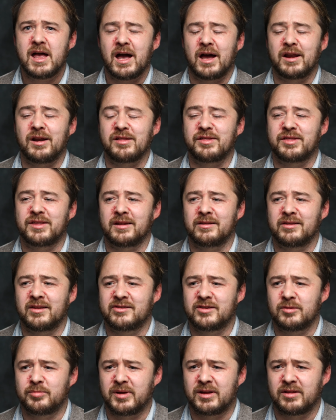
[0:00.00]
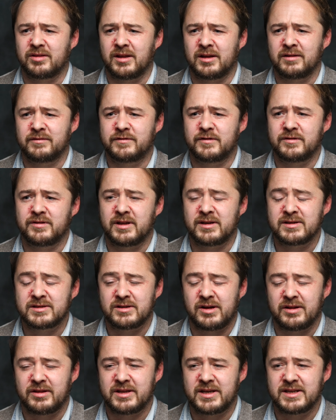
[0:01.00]
And I think that's a big thing for things
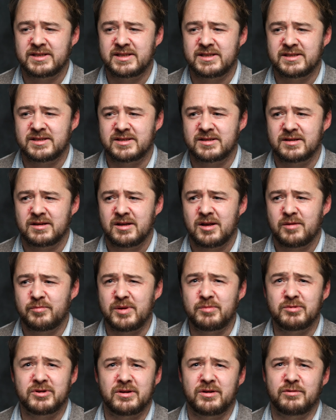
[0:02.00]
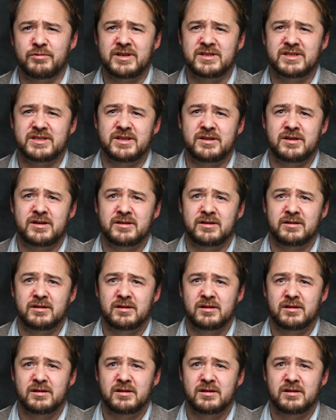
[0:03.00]
like this, is people don't know where to start,